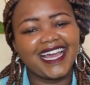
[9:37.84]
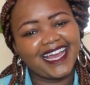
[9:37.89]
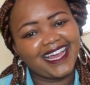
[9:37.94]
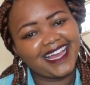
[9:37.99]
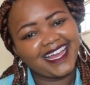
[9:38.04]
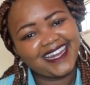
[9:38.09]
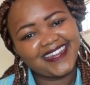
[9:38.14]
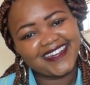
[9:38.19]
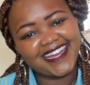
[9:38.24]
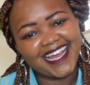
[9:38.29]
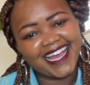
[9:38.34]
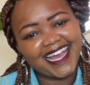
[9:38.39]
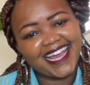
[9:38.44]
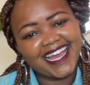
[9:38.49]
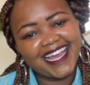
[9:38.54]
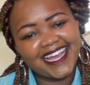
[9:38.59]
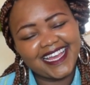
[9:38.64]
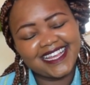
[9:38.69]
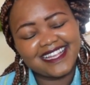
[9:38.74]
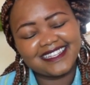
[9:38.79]
Hello
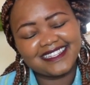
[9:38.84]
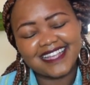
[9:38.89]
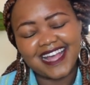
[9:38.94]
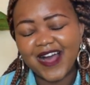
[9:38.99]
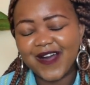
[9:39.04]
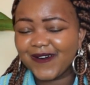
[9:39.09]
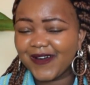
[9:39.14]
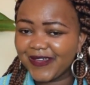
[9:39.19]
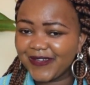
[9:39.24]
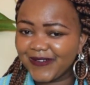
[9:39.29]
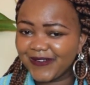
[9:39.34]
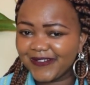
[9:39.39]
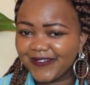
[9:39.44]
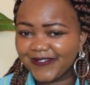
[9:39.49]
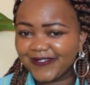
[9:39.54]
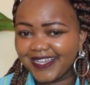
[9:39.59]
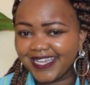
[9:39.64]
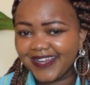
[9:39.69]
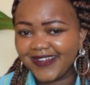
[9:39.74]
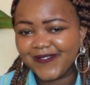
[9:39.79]
guys, how are you
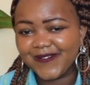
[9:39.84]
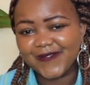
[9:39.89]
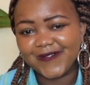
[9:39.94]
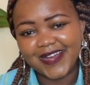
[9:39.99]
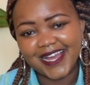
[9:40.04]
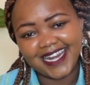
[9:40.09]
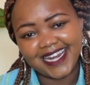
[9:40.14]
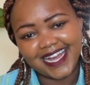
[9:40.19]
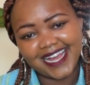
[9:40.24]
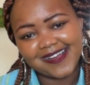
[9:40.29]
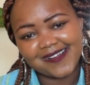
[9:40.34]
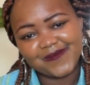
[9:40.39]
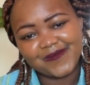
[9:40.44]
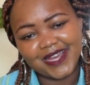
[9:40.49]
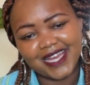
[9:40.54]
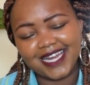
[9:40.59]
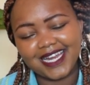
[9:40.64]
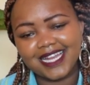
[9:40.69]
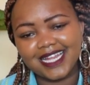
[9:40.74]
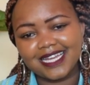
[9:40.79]
doing? Welcome.
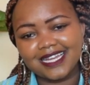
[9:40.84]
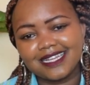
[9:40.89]
And